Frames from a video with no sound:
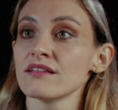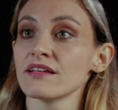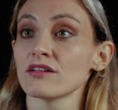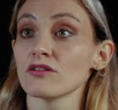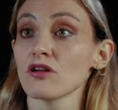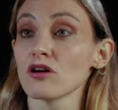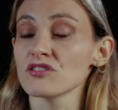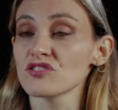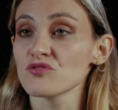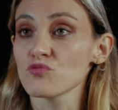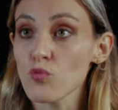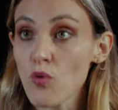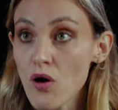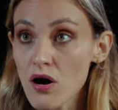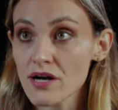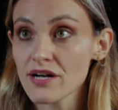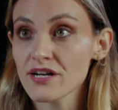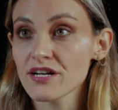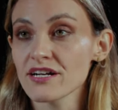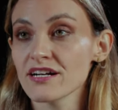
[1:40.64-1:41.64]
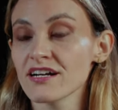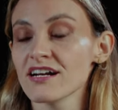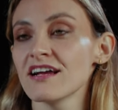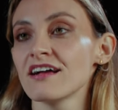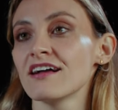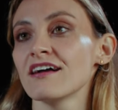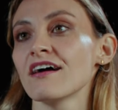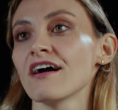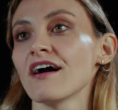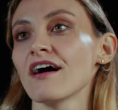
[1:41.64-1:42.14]
they'd lost water.
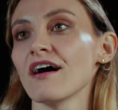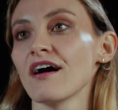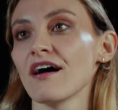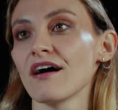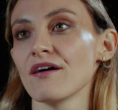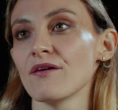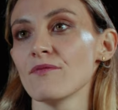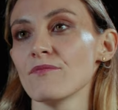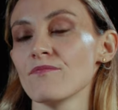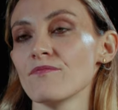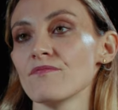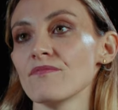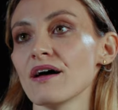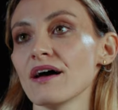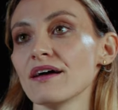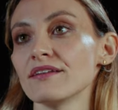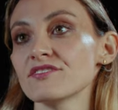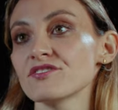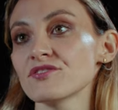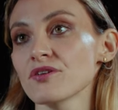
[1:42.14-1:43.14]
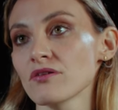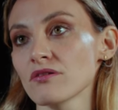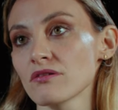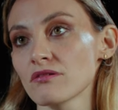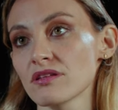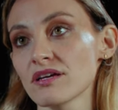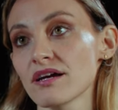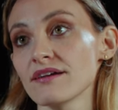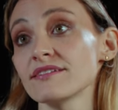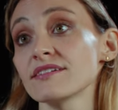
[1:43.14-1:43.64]
And so
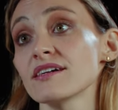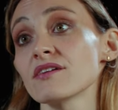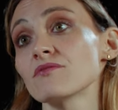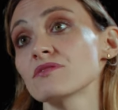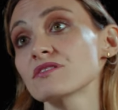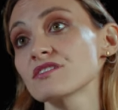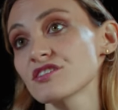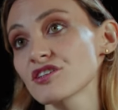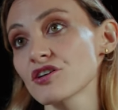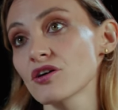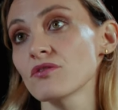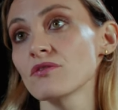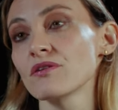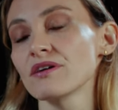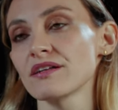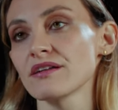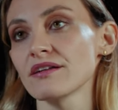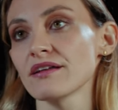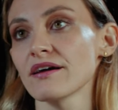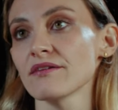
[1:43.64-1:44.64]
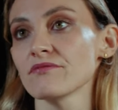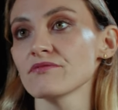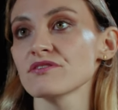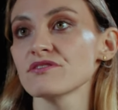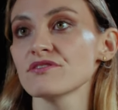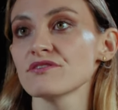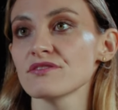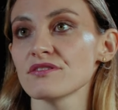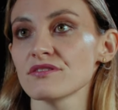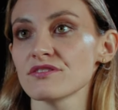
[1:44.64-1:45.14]
the idea was to go in, and I
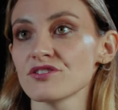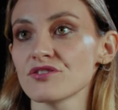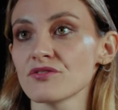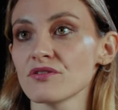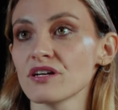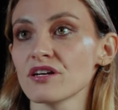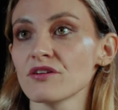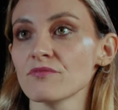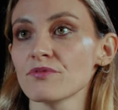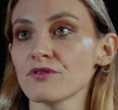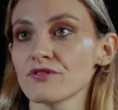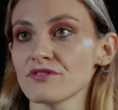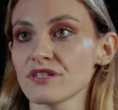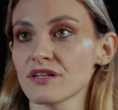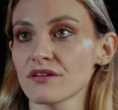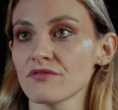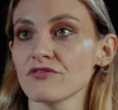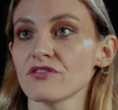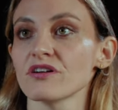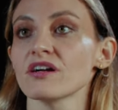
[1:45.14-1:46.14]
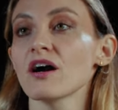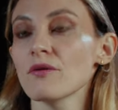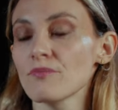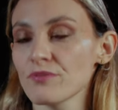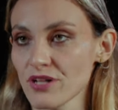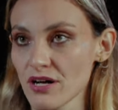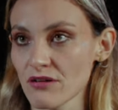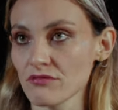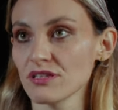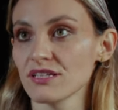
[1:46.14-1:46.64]
was shooting a project for a
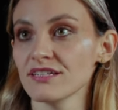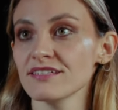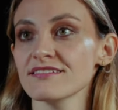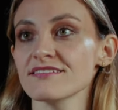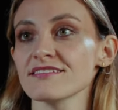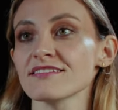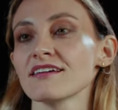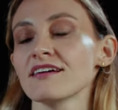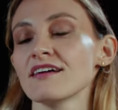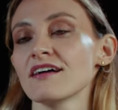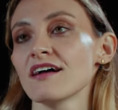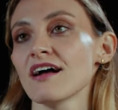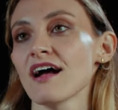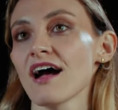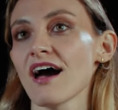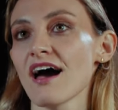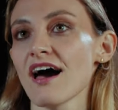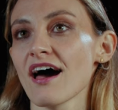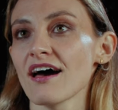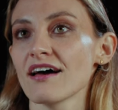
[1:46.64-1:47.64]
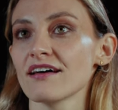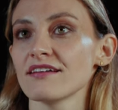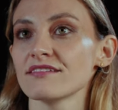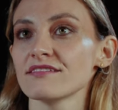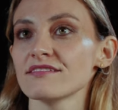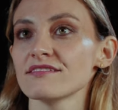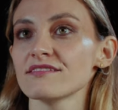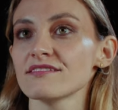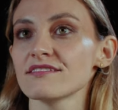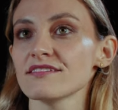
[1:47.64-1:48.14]
couple outlets.
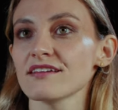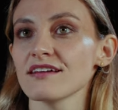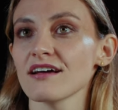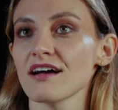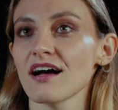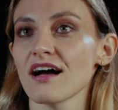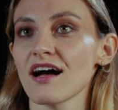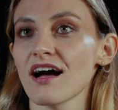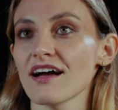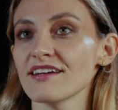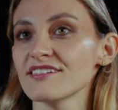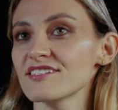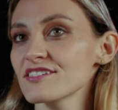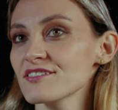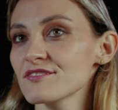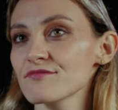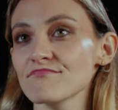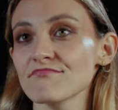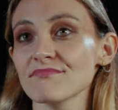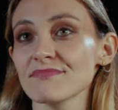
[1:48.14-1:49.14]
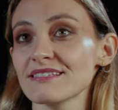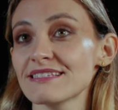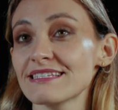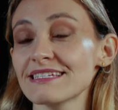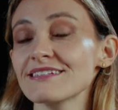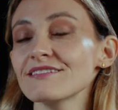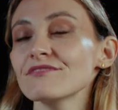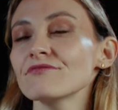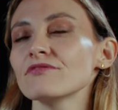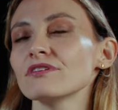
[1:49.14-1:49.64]
And I just
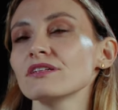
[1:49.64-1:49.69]
didn't